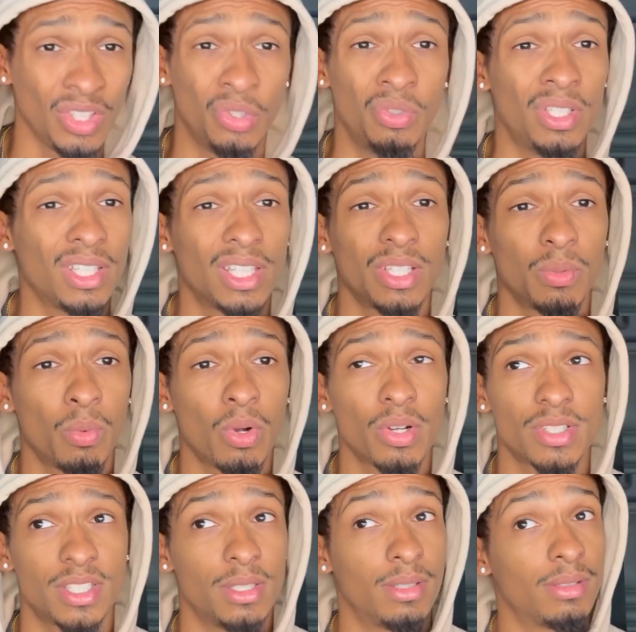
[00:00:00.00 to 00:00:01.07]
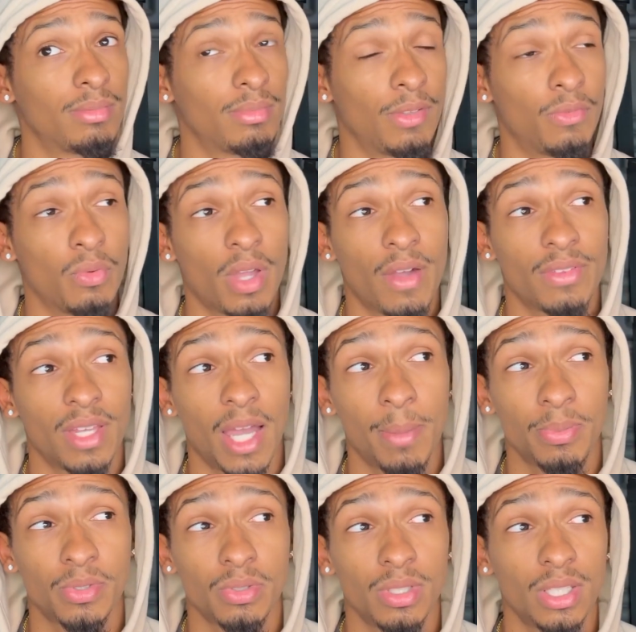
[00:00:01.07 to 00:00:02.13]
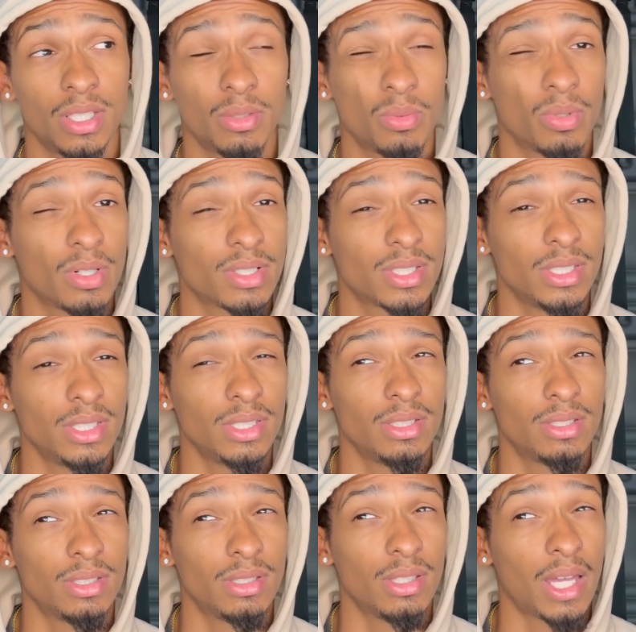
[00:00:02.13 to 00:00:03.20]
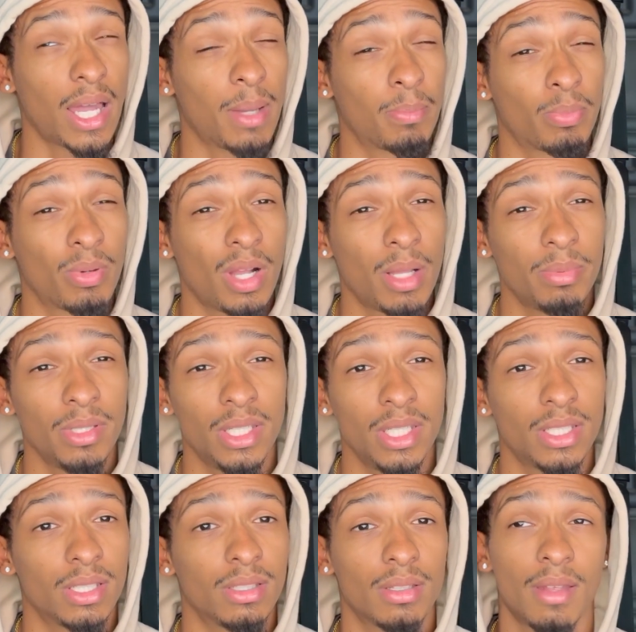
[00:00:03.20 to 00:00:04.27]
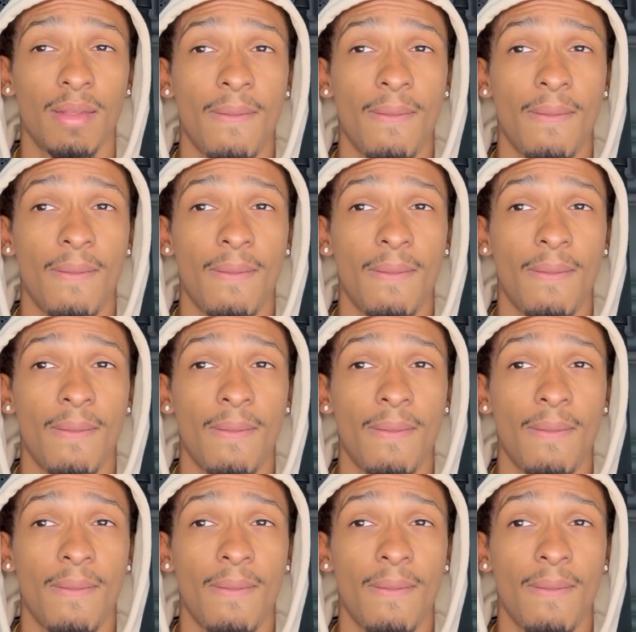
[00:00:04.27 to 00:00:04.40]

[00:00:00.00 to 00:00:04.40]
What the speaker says: You need to get a warranty. If you have the opportunity to get a warranty, I'd probably get it.